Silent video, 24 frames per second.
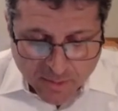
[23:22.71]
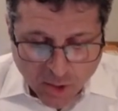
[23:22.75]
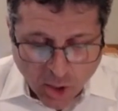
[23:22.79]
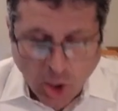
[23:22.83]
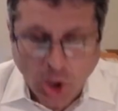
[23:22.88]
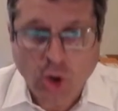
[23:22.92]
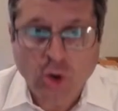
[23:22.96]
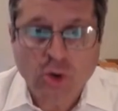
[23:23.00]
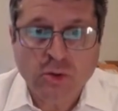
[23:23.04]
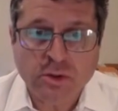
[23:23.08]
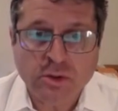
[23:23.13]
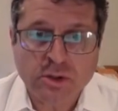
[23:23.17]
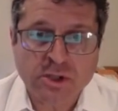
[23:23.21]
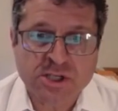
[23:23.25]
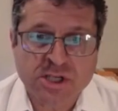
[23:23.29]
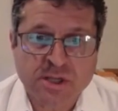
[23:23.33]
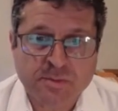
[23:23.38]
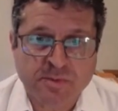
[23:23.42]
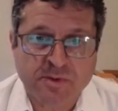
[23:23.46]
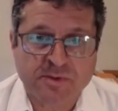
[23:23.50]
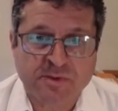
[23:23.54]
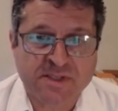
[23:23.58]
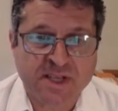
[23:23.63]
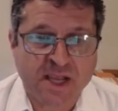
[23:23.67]
ownership
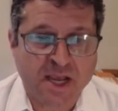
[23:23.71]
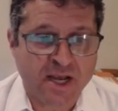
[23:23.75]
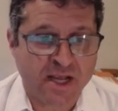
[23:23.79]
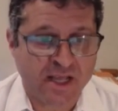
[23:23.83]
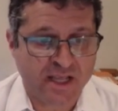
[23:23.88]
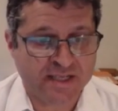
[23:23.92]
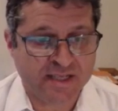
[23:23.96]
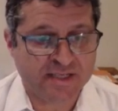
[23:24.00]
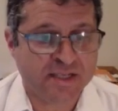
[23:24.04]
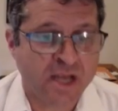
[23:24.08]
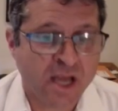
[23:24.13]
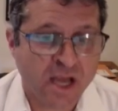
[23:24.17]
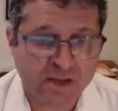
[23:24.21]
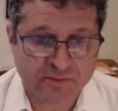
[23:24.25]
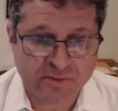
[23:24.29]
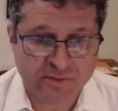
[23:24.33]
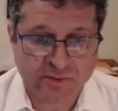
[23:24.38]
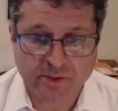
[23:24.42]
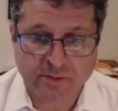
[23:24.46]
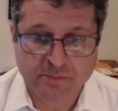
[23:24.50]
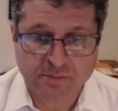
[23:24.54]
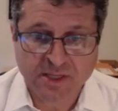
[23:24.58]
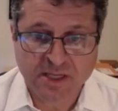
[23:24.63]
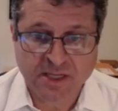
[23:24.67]
of data is not
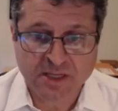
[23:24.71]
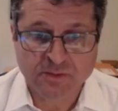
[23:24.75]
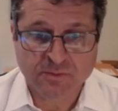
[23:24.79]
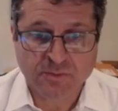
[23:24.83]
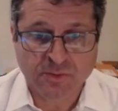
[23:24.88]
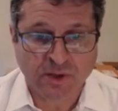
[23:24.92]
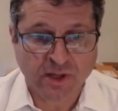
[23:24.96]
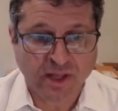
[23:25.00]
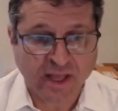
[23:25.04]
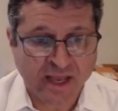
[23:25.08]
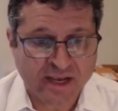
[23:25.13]
very meaningful.